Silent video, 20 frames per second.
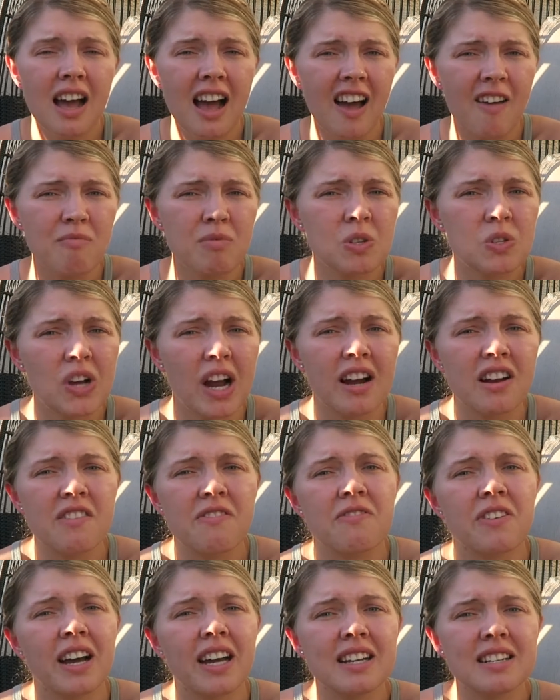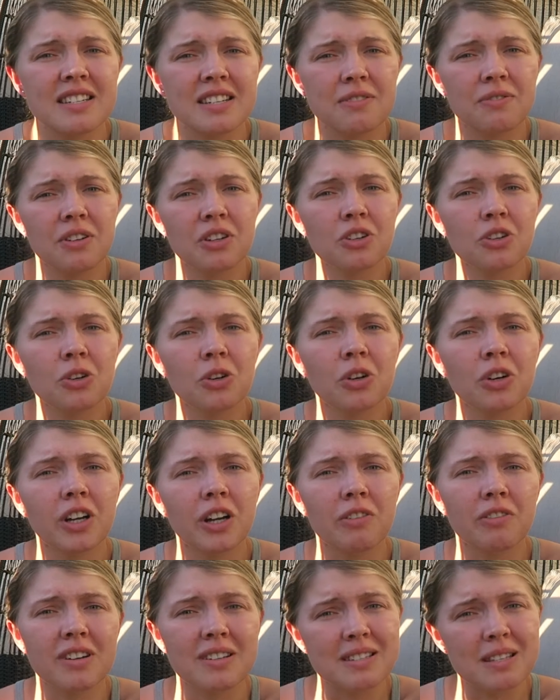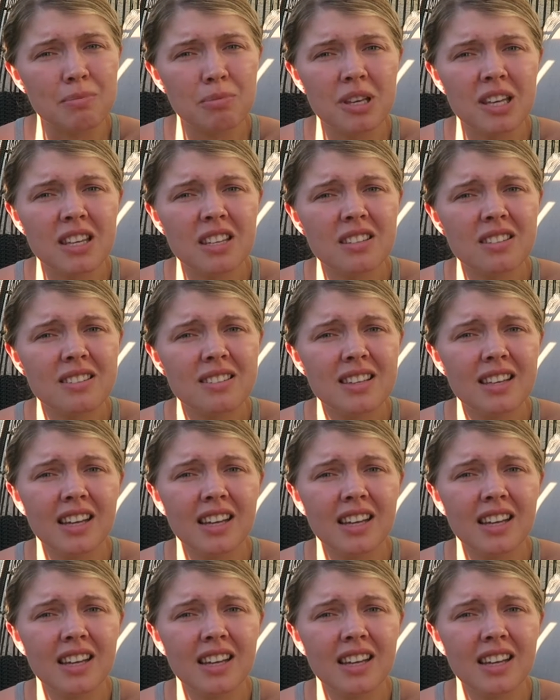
I've been trying to find different Earl Grey recipes,